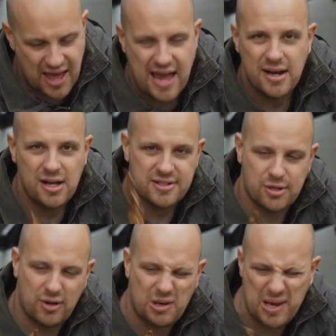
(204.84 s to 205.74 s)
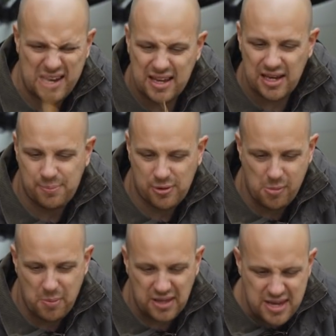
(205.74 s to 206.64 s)
that. So I reckon we're going to need
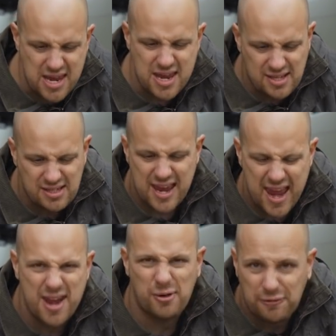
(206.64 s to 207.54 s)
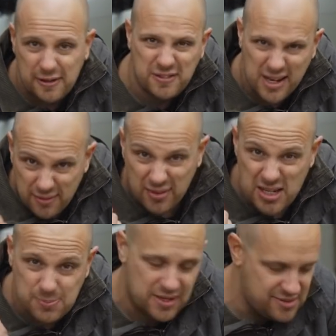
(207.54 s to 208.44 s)
probably 10 or 15 of
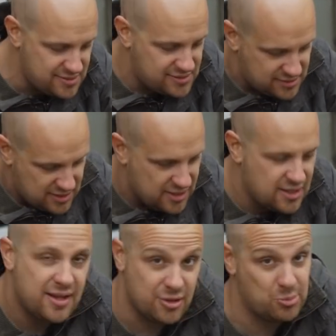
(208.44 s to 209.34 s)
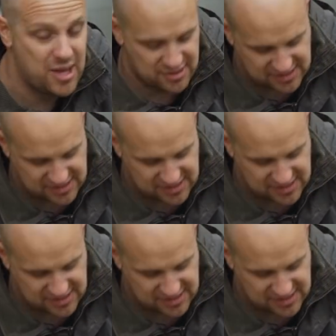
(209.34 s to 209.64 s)
these pieces, and then we'll be able to